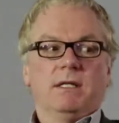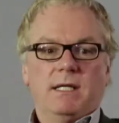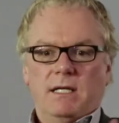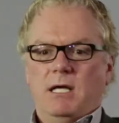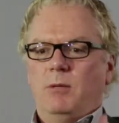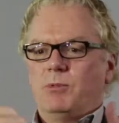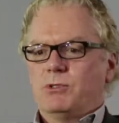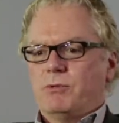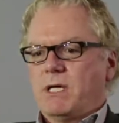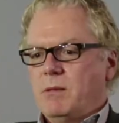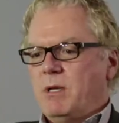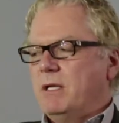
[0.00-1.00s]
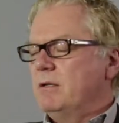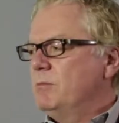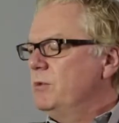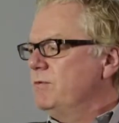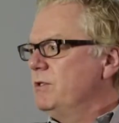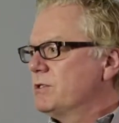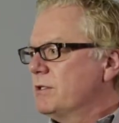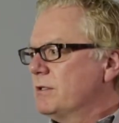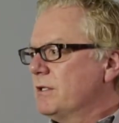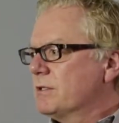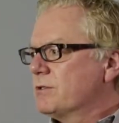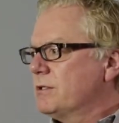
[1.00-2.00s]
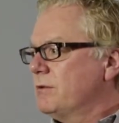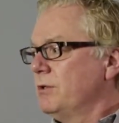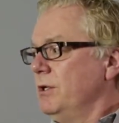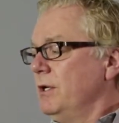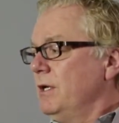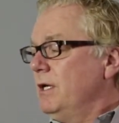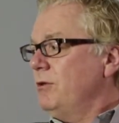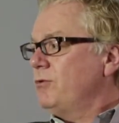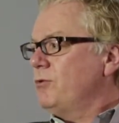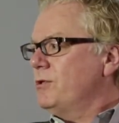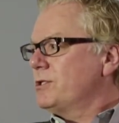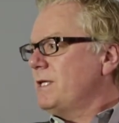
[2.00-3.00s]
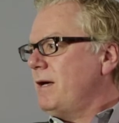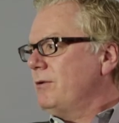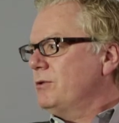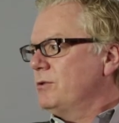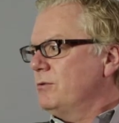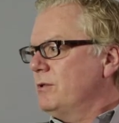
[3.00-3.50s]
that'll help us recommend movies and things. So he threw this out to